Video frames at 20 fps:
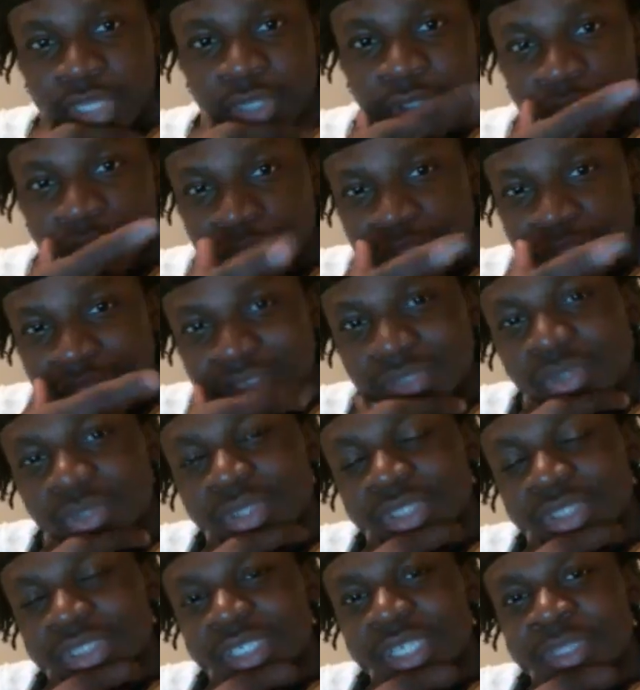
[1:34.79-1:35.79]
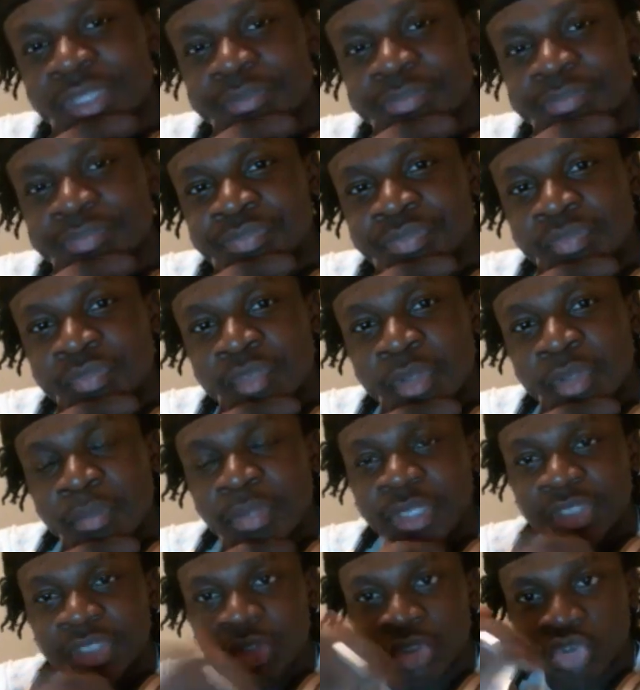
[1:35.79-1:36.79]
I don't know if you guys noticed that.
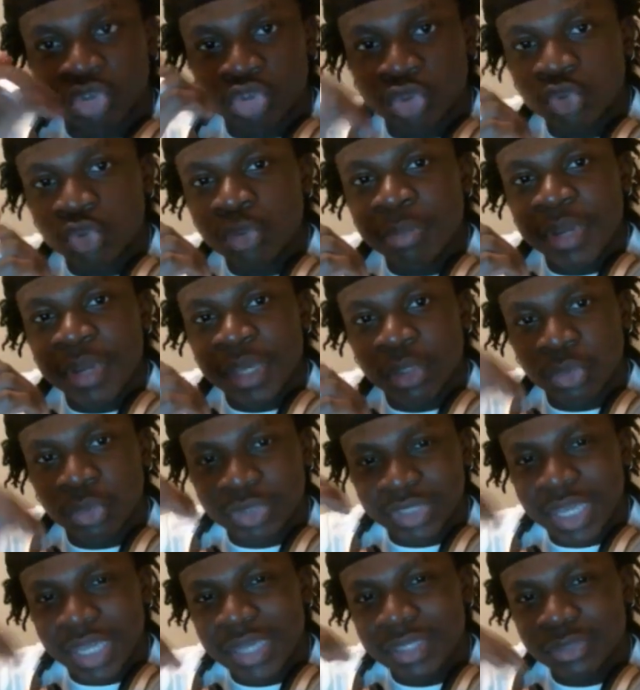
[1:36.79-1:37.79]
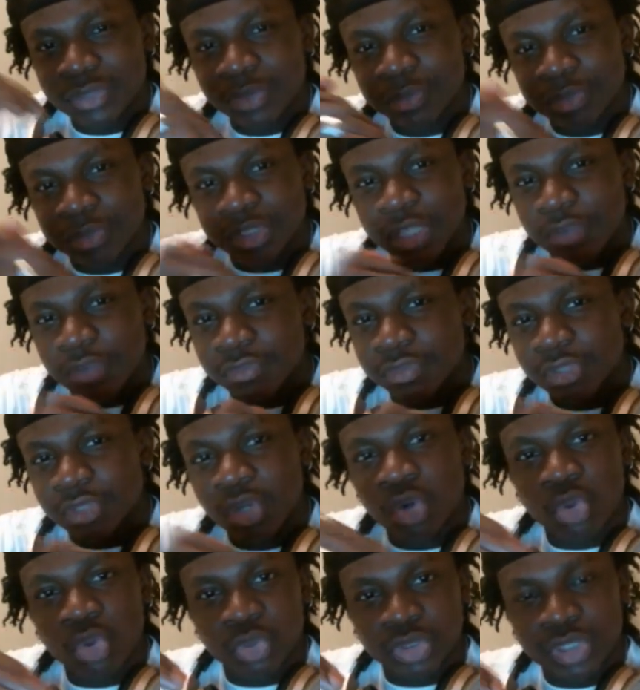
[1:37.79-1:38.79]
Because a true man who's honest with himself
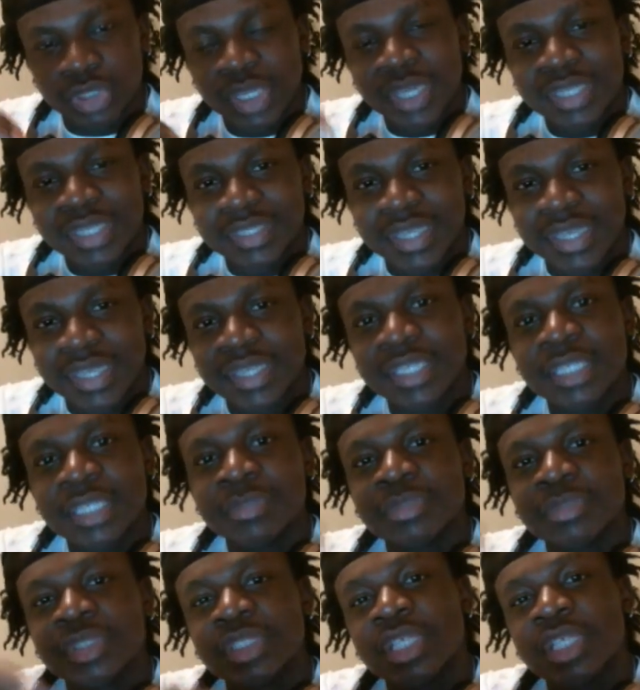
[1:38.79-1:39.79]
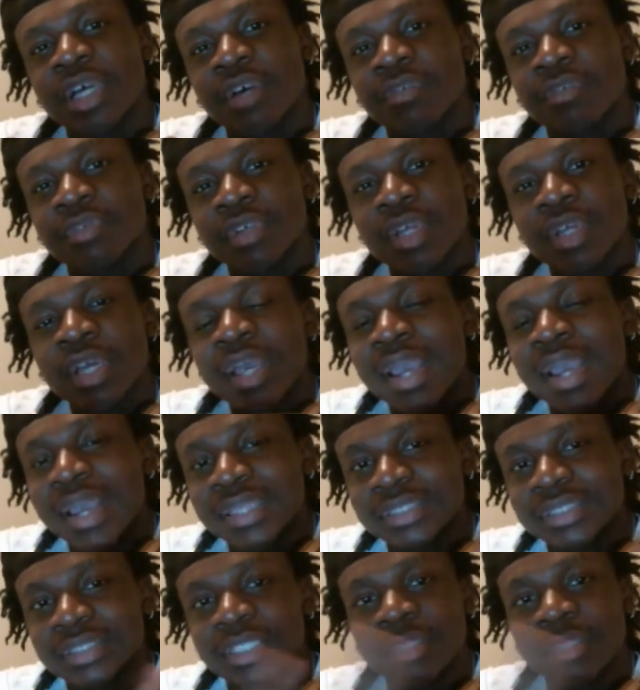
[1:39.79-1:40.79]
knows that he himself
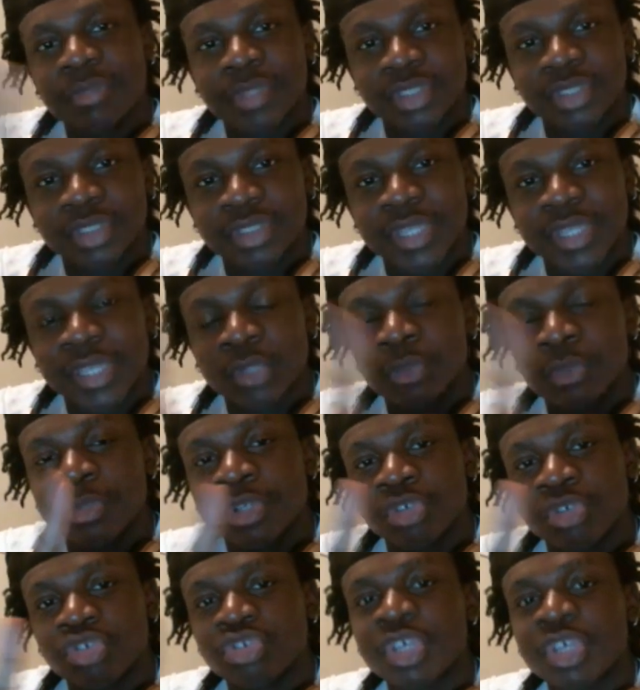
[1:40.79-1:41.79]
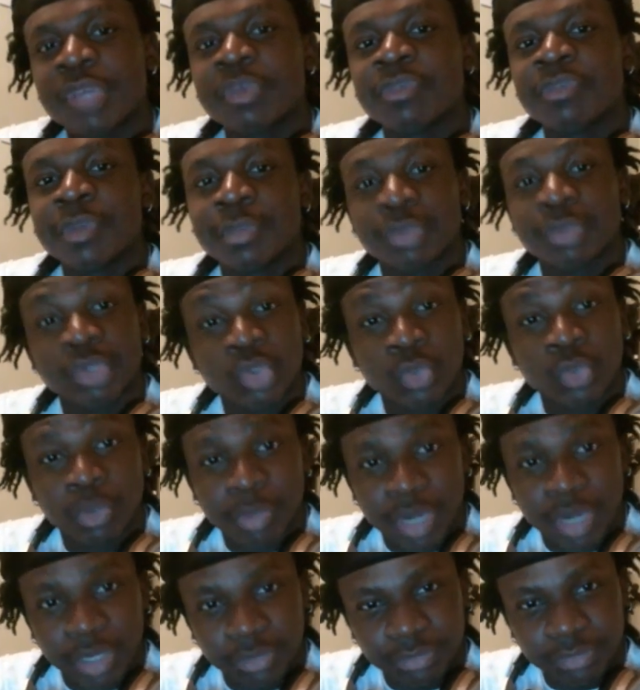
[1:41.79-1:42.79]
has demons that he would be ashamed if people knew
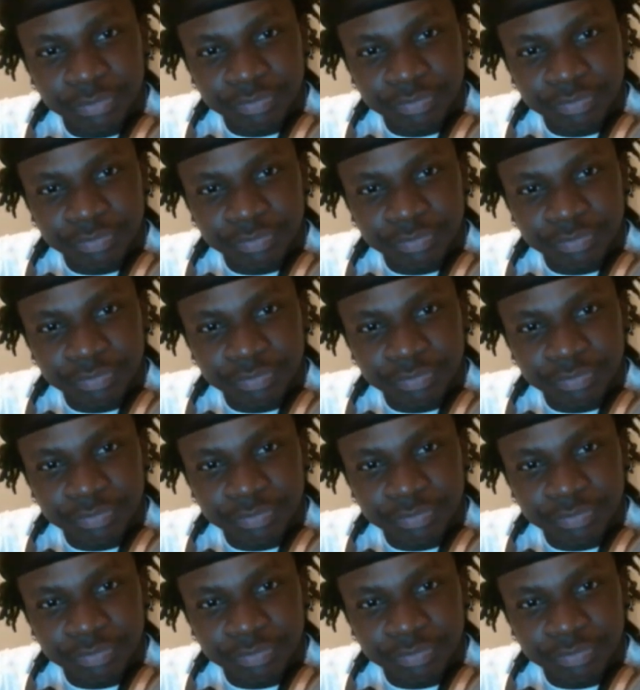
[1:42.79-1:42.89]
about.